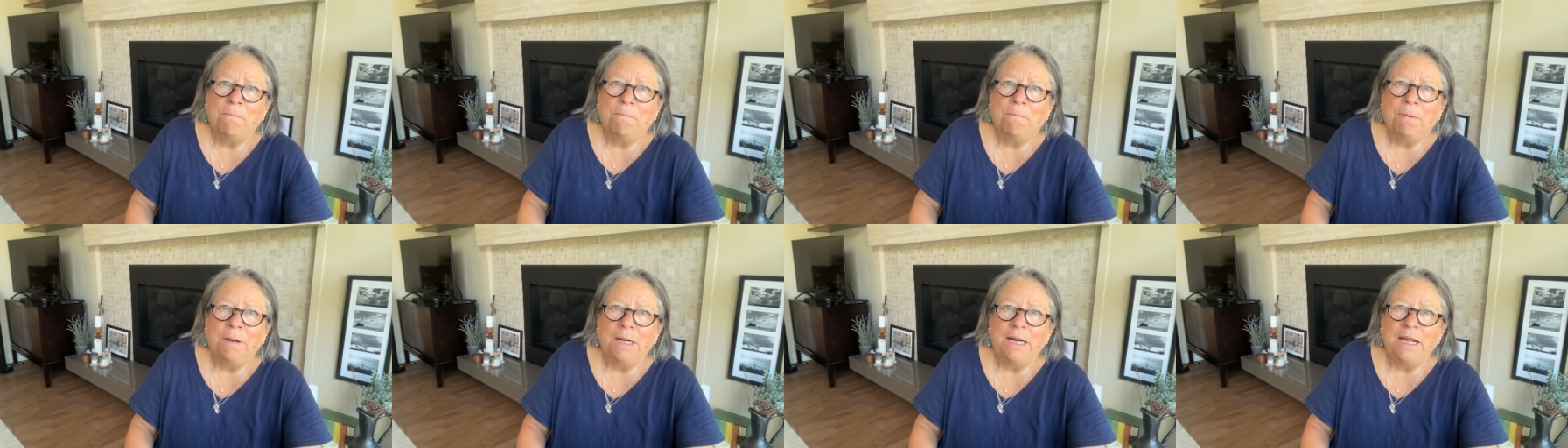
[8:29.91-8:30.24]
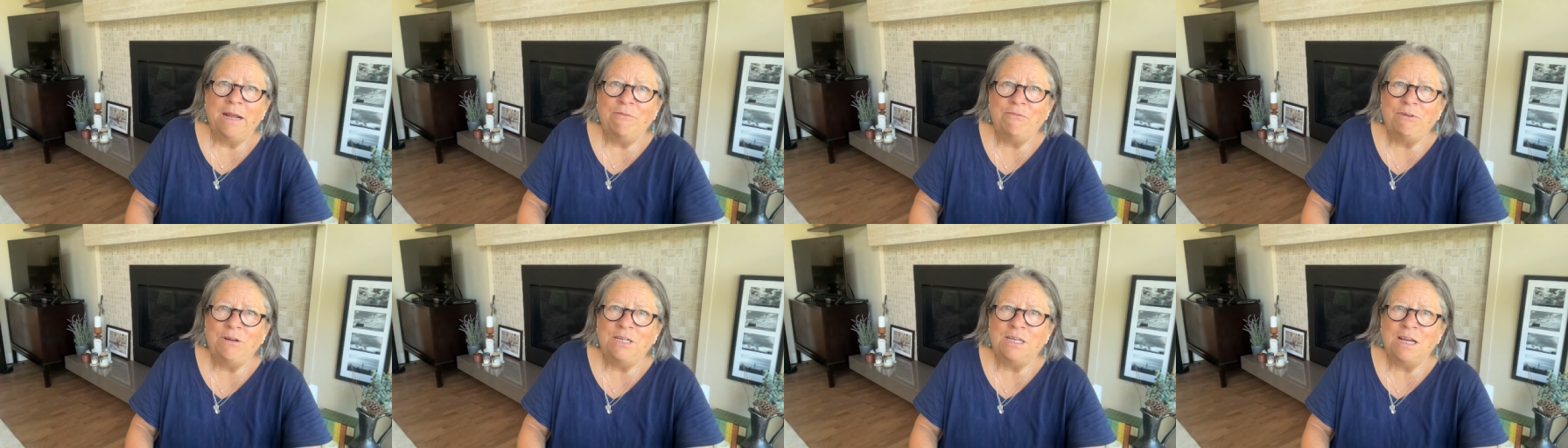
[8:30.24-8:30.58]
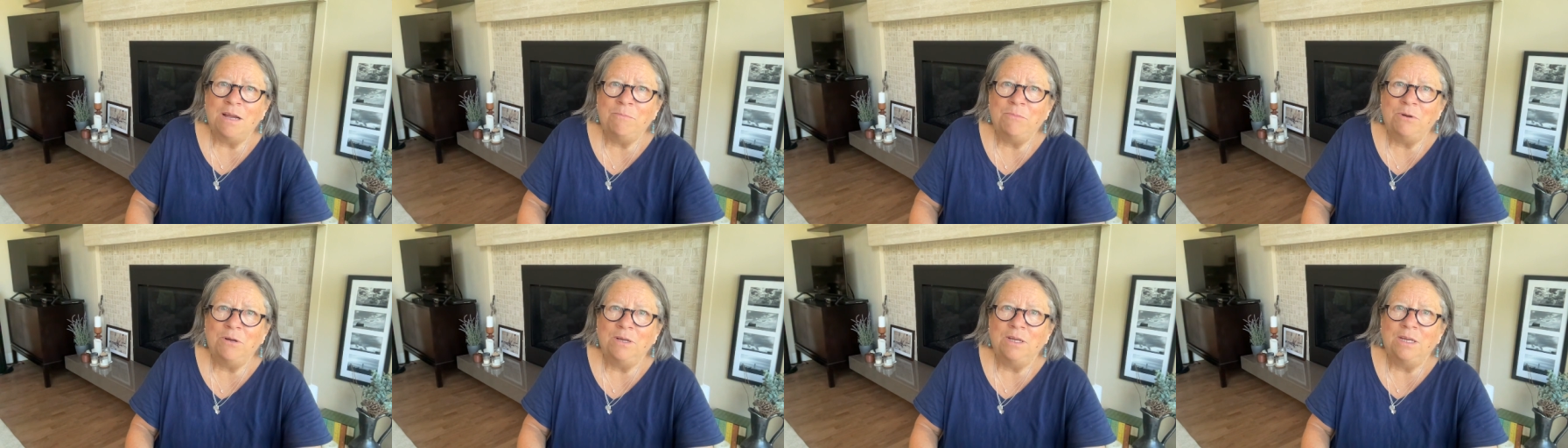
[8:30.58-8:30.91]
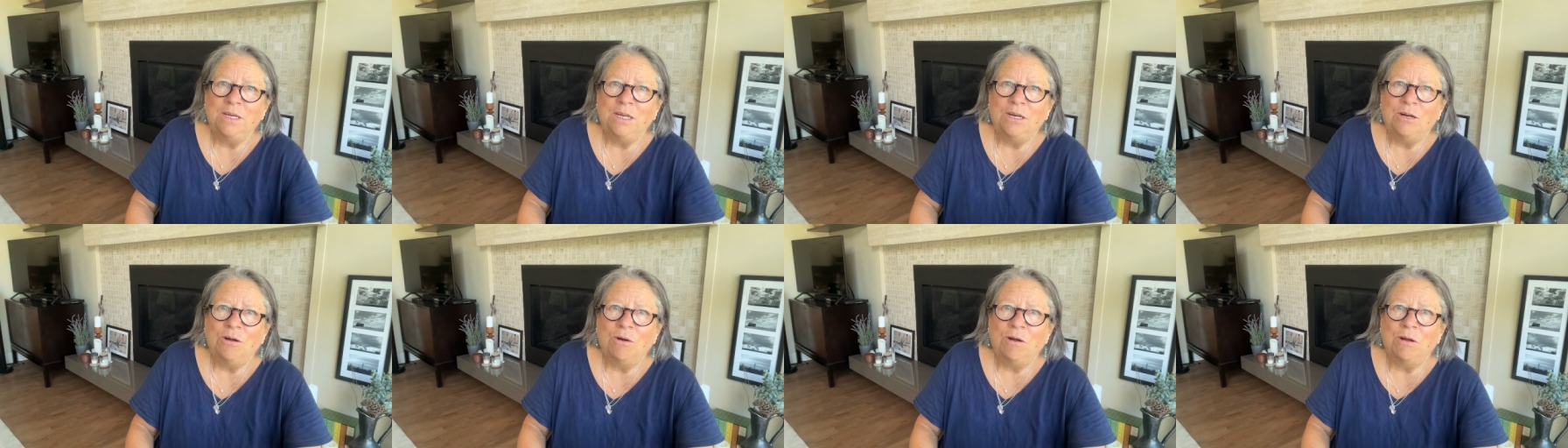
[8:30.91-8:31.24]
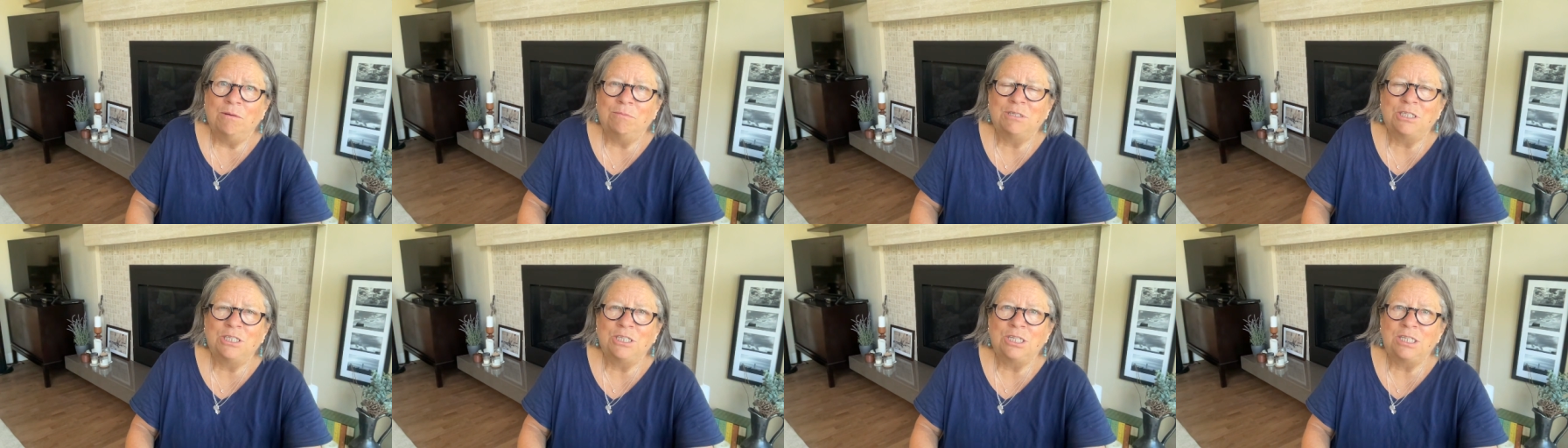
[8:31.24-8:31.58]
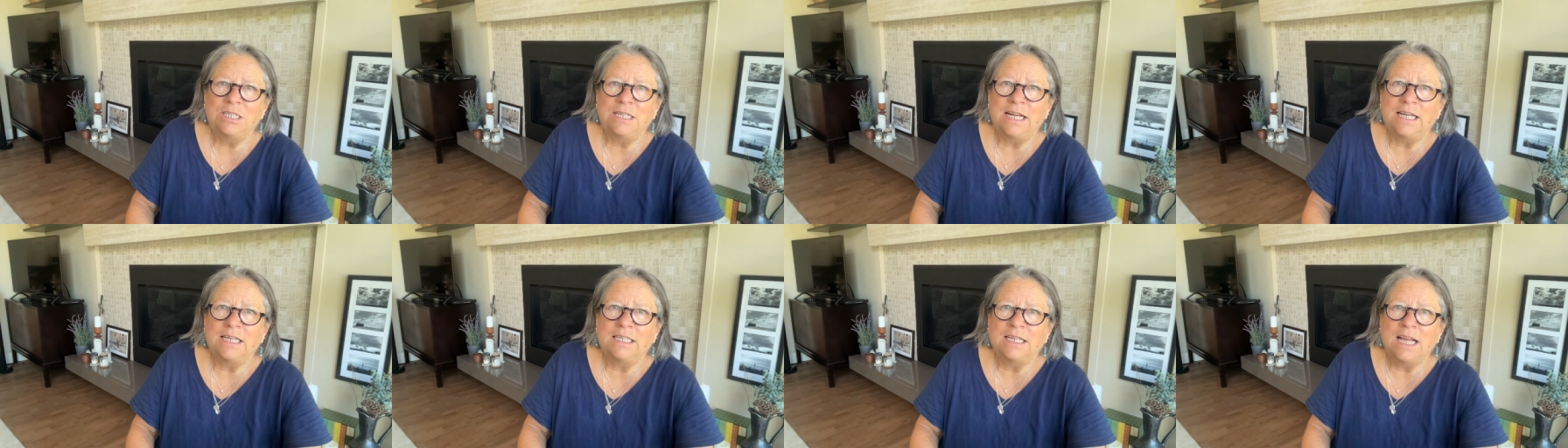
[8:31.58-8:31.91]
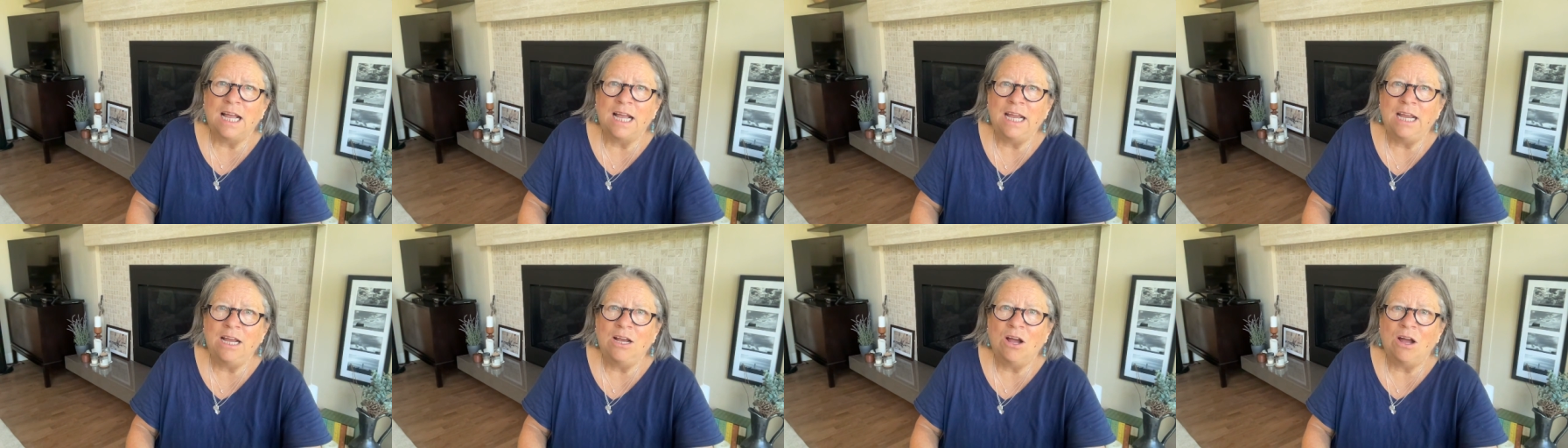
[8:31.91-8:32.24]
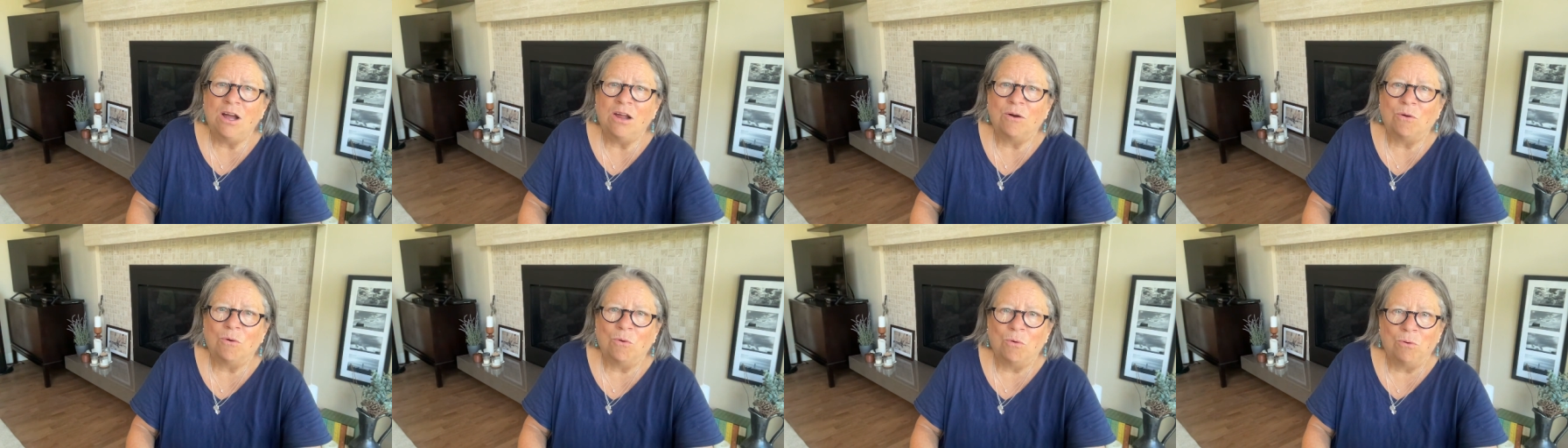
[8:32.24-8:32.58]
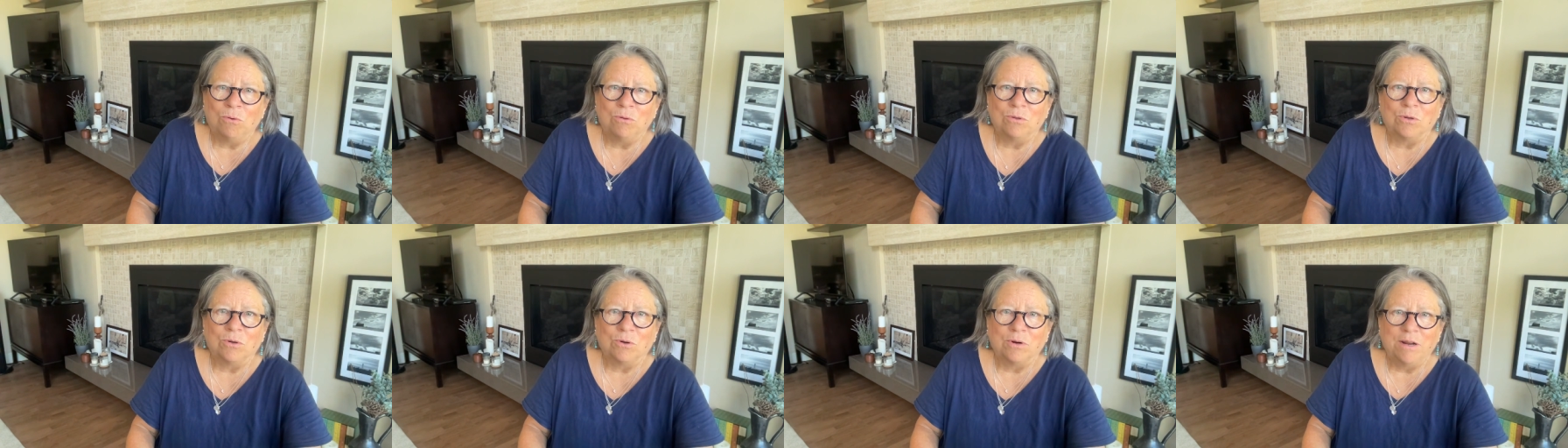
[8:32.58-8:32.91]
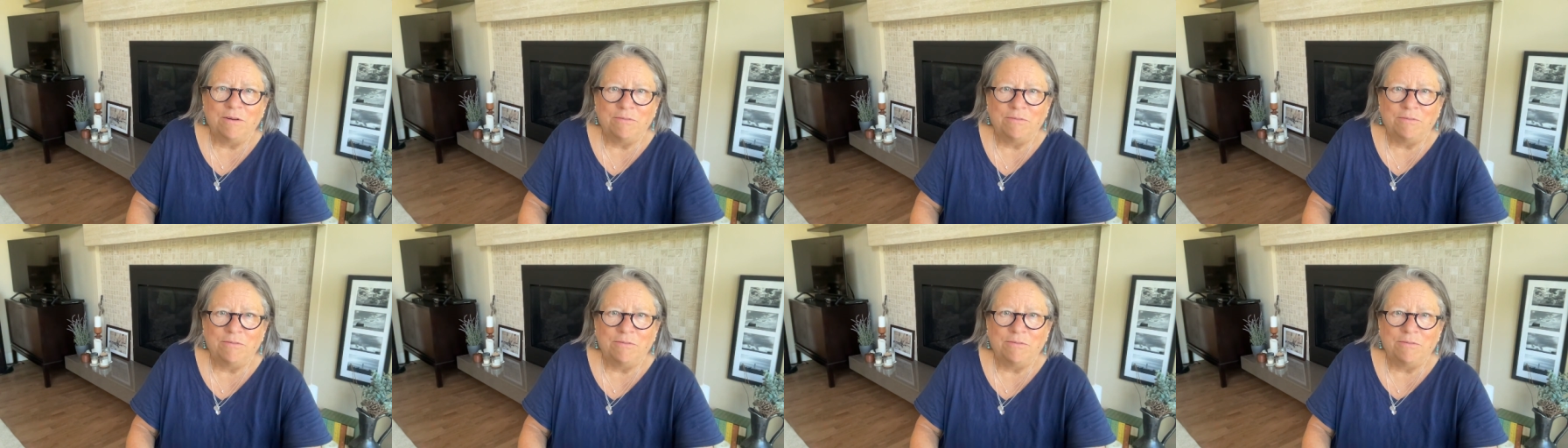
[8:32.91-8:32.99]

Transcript: But every time, you know, it was just as I got older,